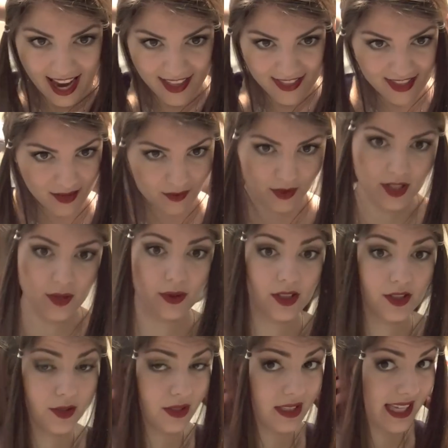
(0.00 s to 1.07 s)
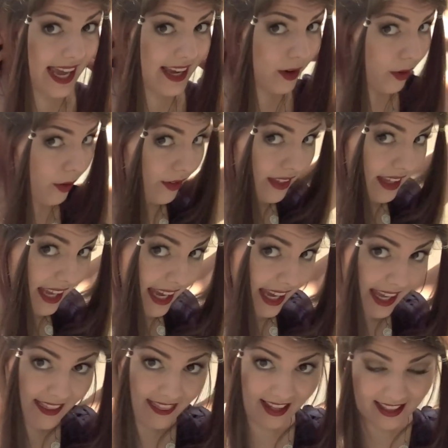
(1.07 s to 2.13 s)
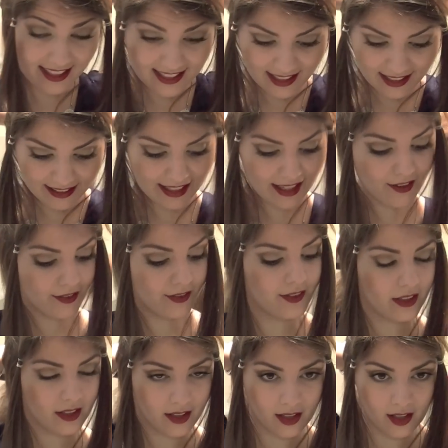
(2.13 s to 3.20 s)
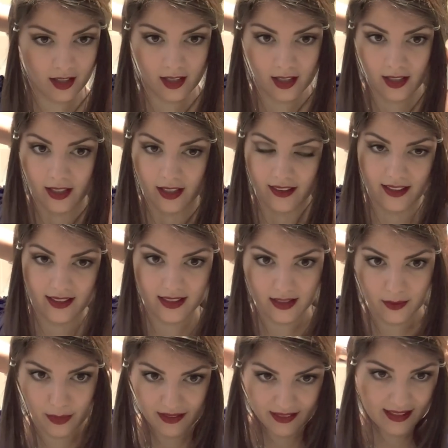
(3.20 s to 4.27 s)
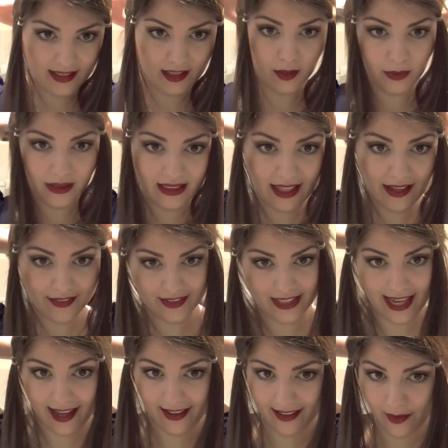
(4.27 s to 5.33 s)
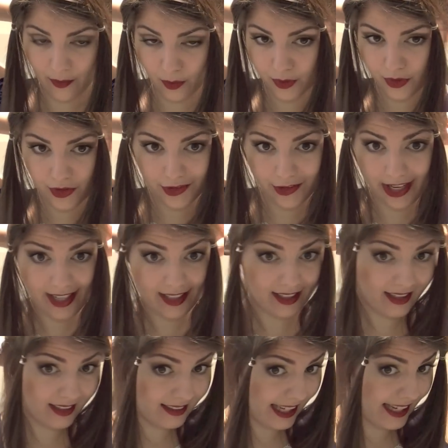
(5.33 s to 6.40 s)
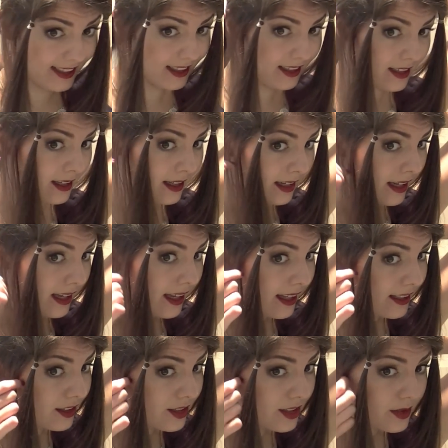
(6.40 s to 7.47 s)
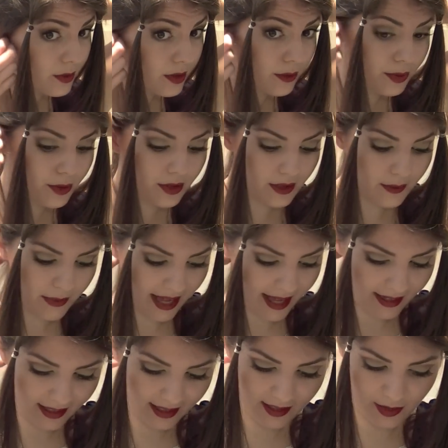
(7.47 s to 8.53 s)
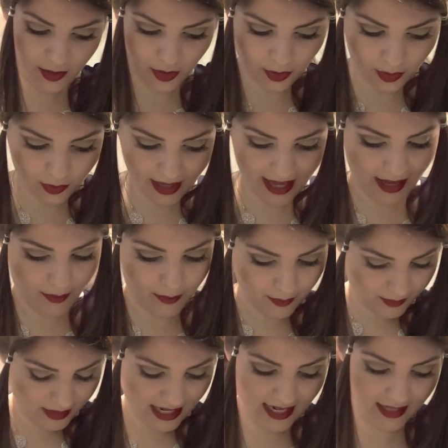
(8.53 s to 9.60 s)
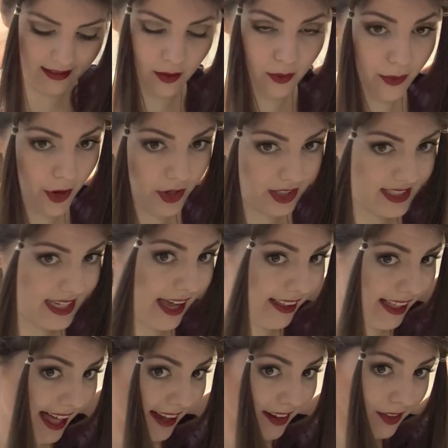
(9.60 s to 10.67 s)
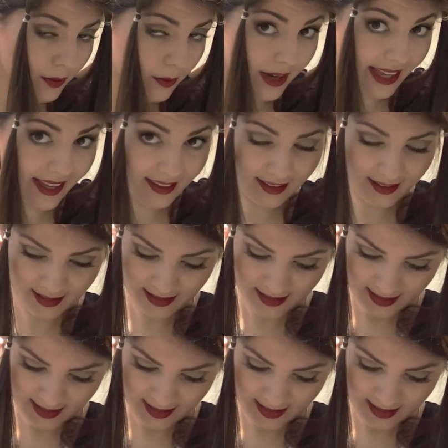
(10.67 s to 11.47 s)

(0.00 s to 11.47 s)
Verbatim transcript: And then what you want to do is take all the hair that's left. This is the bit that's going to be left out and we'll straighten it later. And you just want to pull it back into a neat little ponytail out of the way.